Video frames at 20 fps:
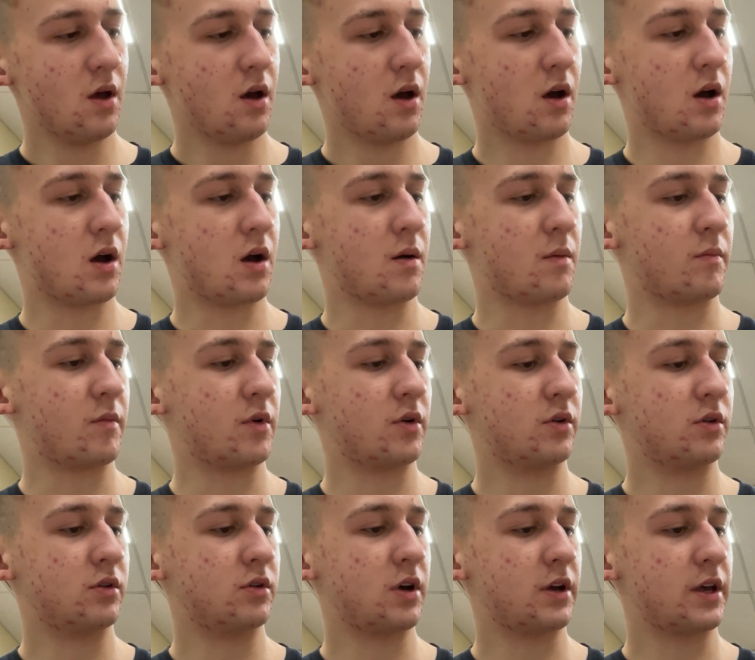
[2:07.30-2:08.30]

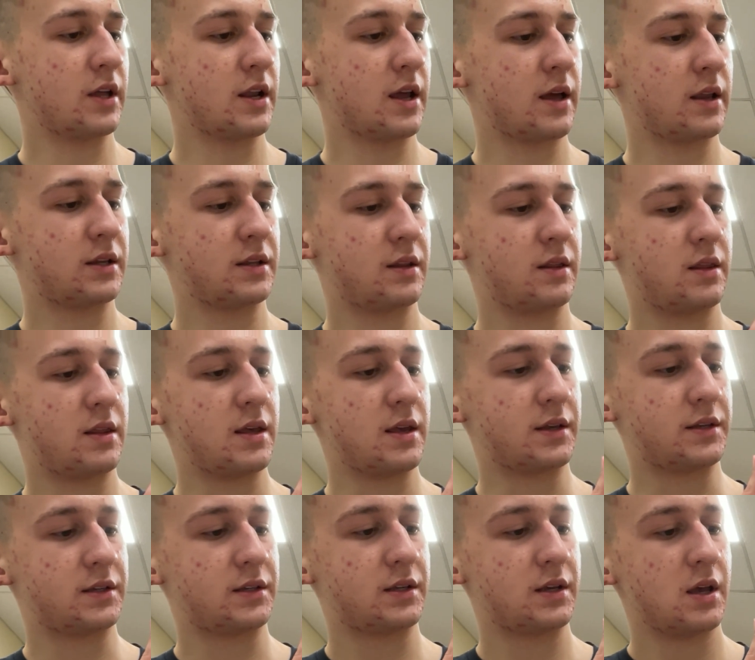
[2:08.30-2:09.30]
Looking at
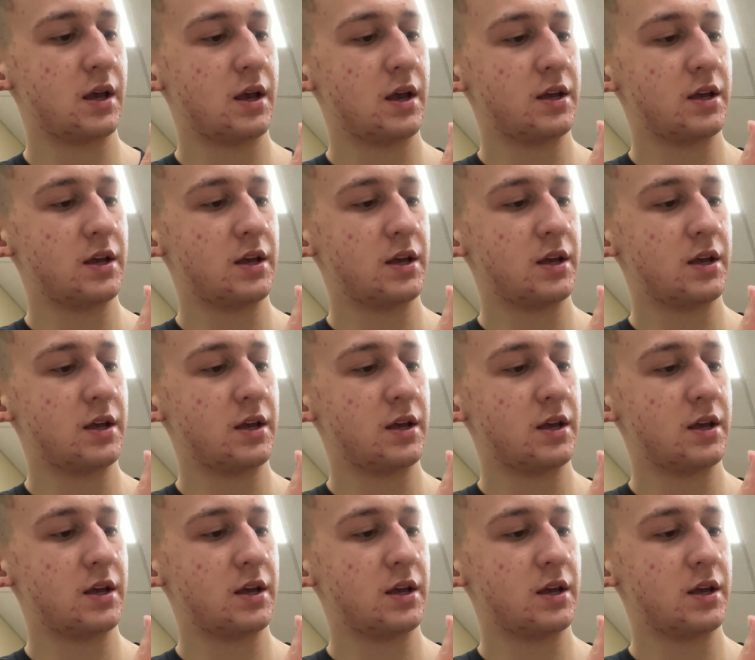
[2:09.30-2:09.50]
this